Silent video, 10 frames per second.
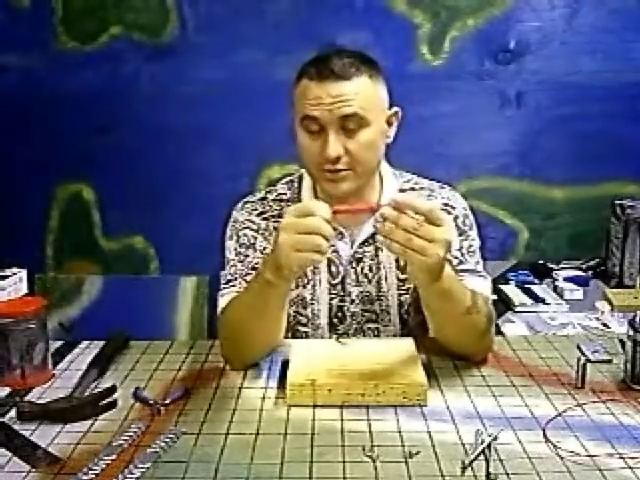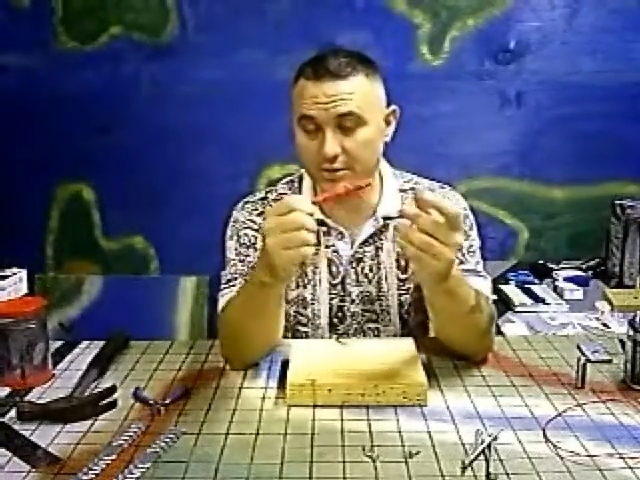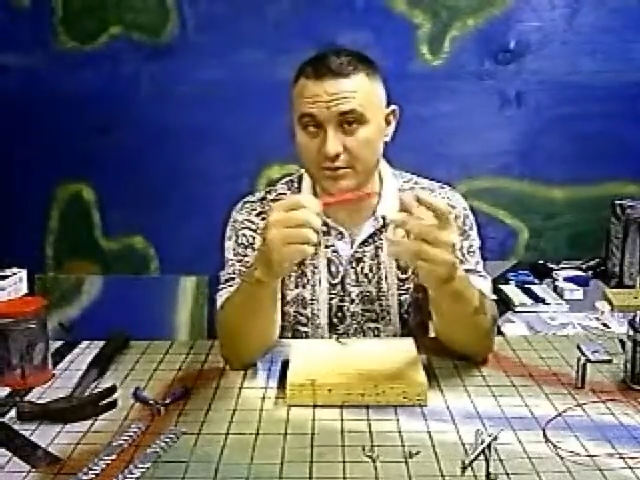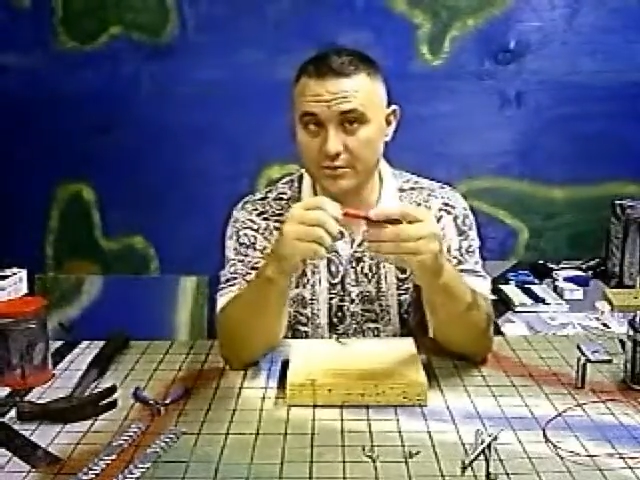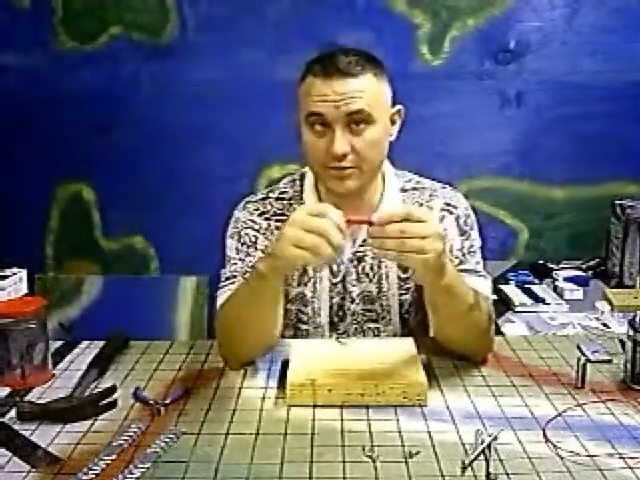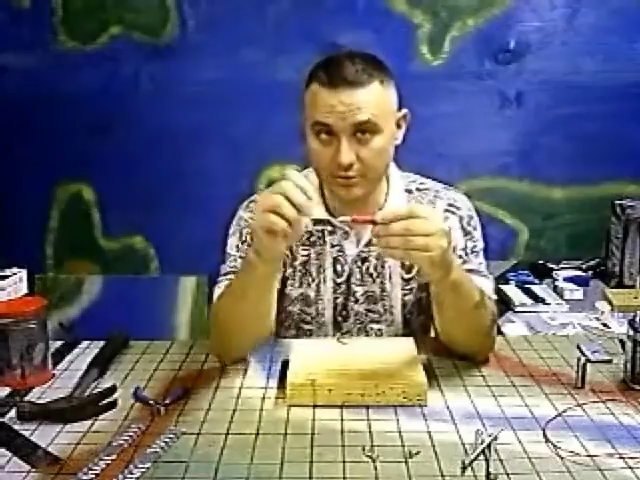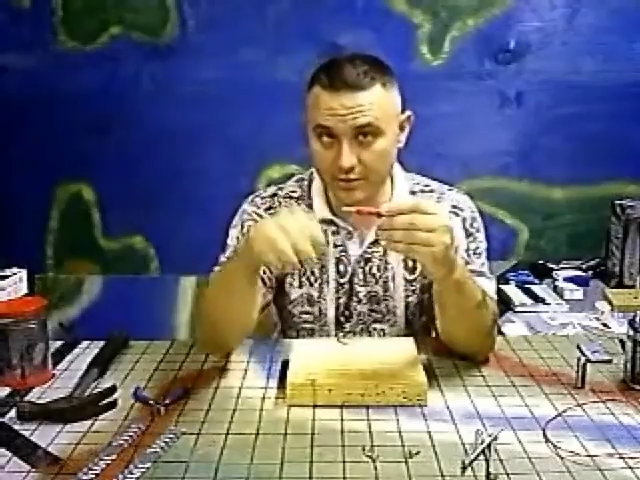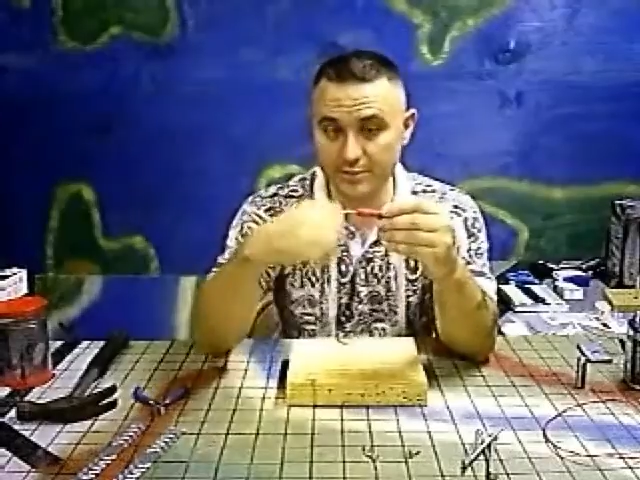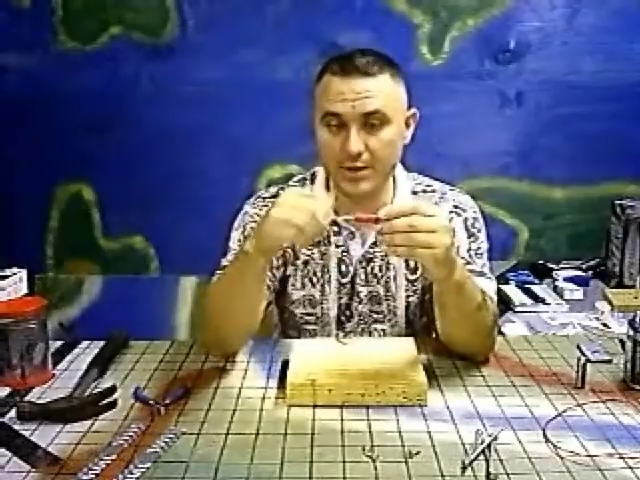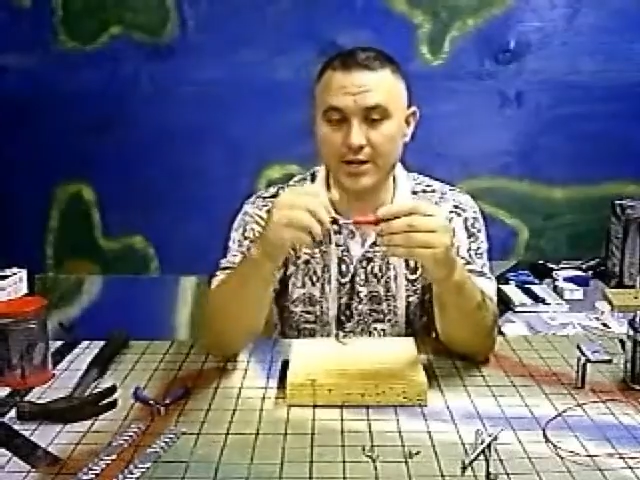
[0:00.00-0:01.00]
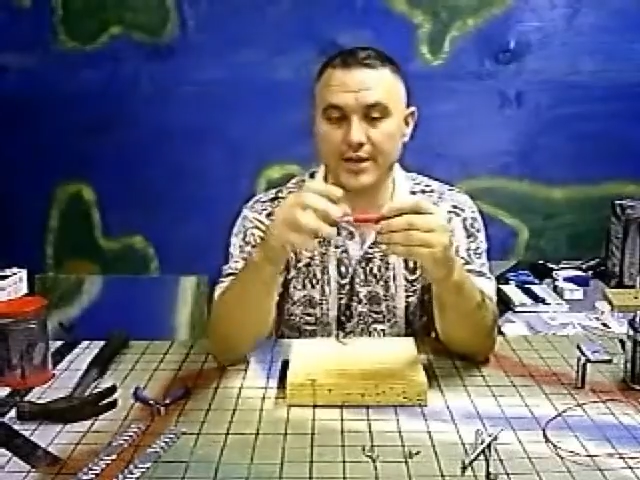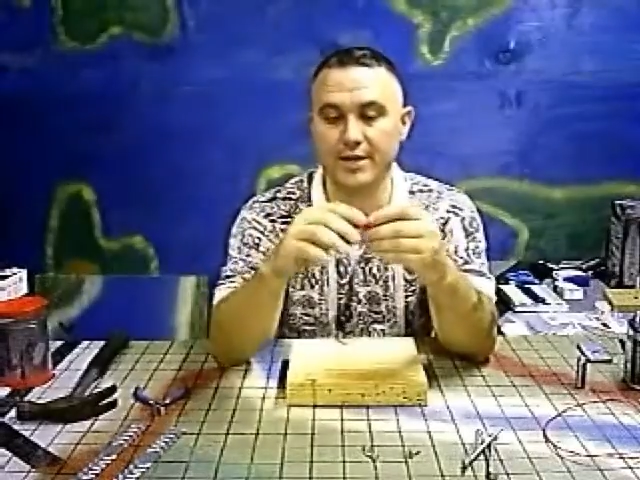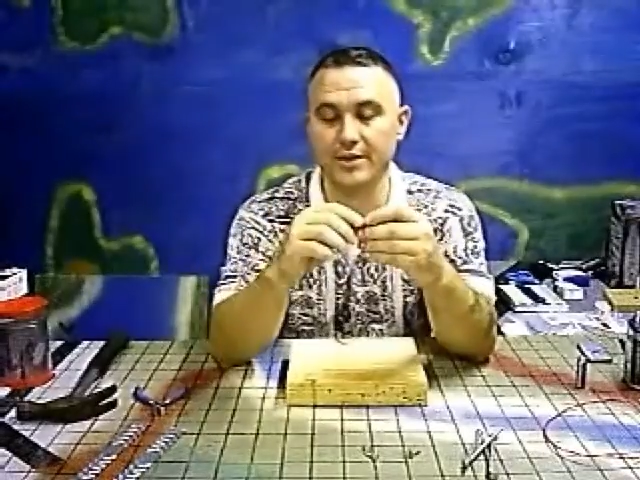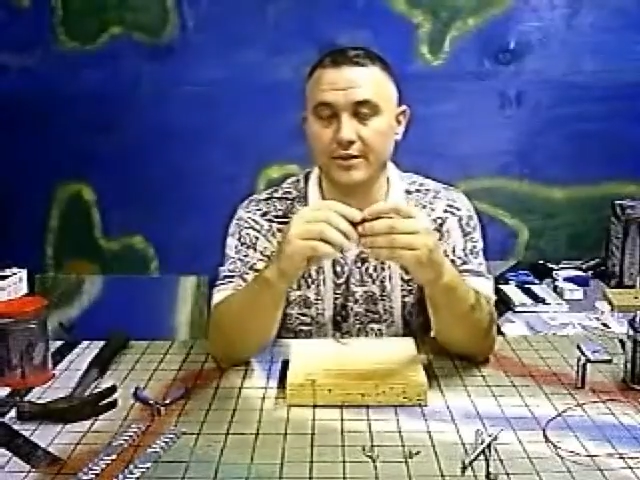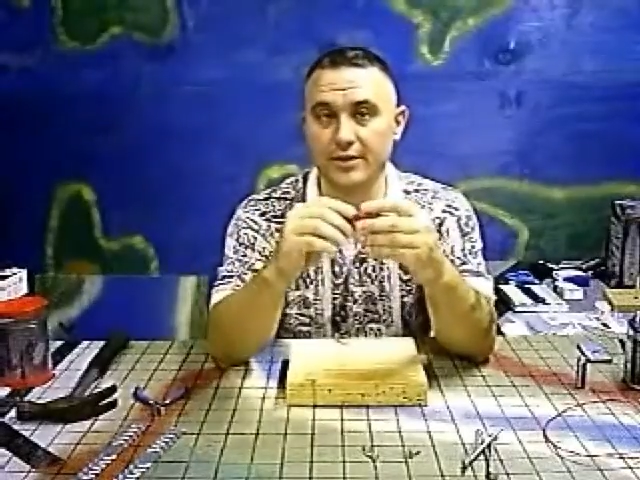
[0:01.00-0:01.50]
you can do this by
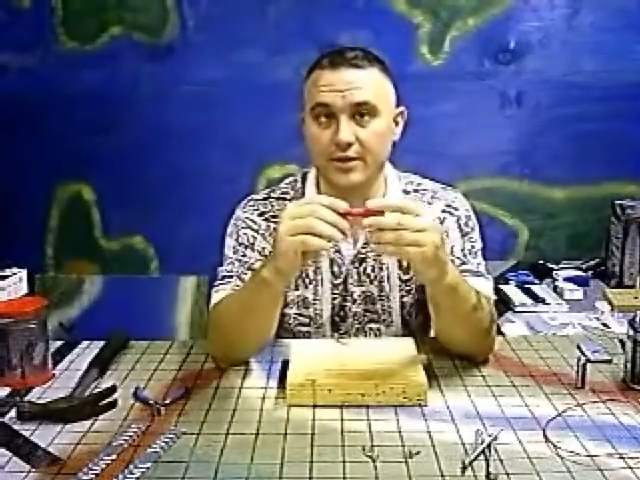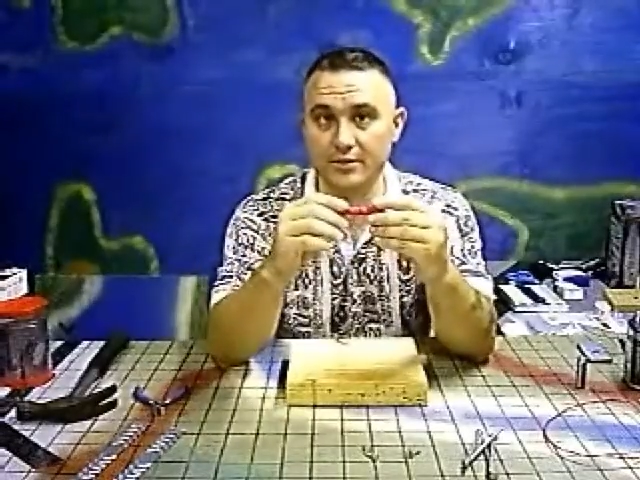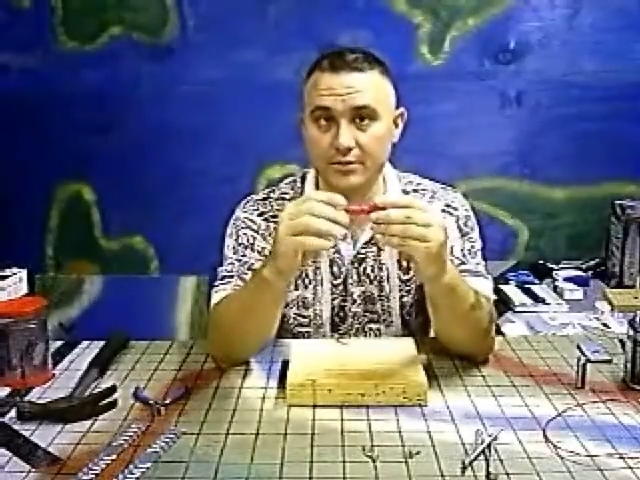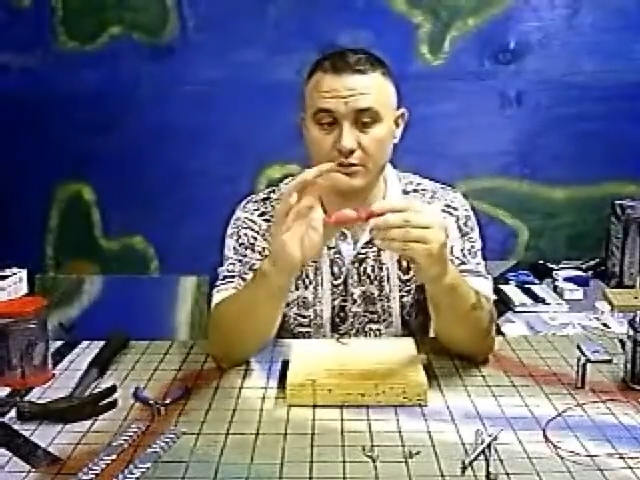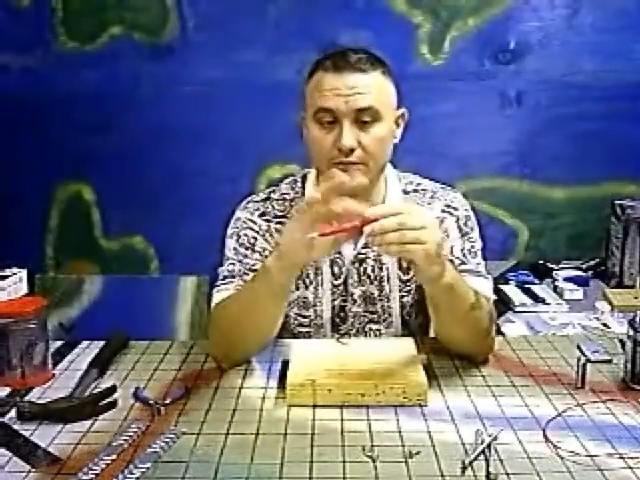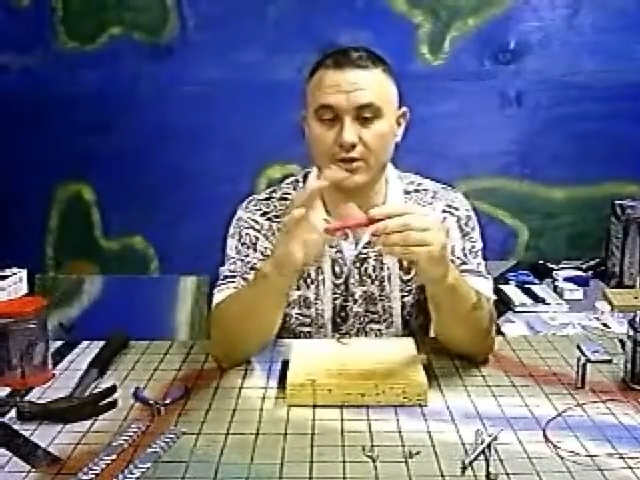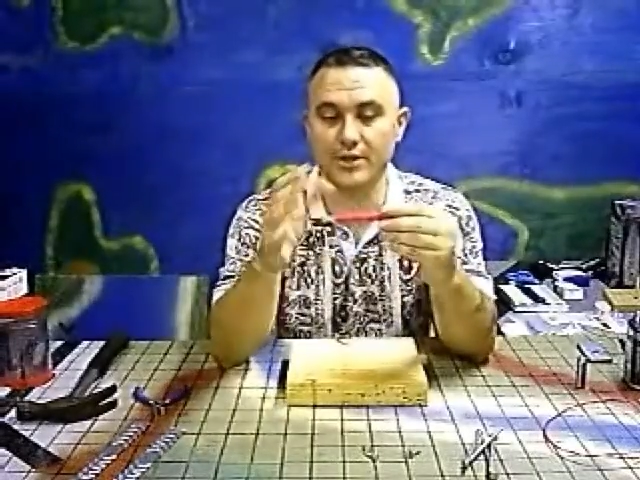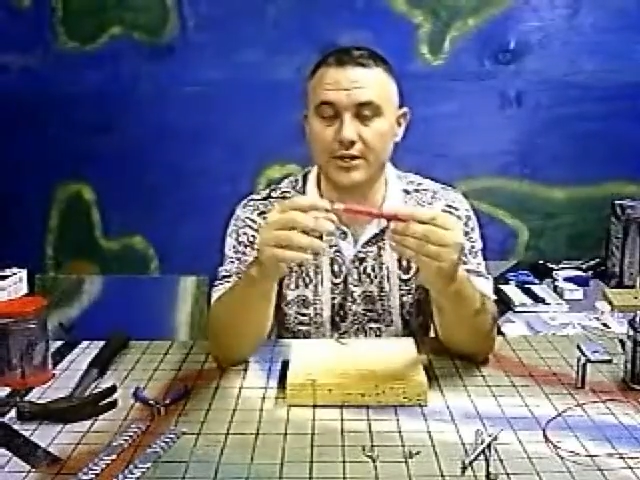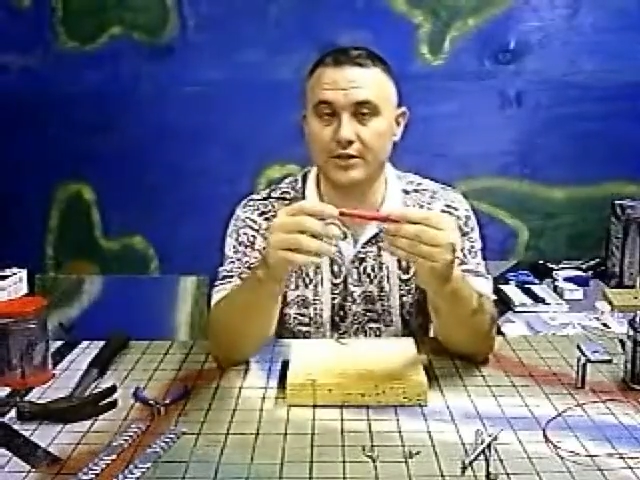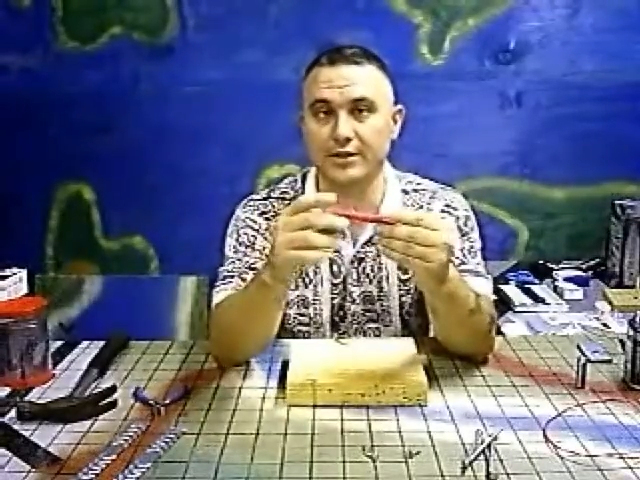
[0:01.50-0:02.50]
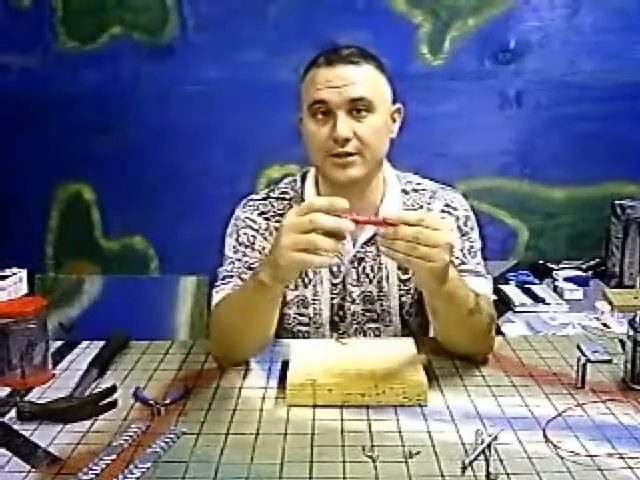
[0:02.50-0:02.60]
hand and do it very neatly,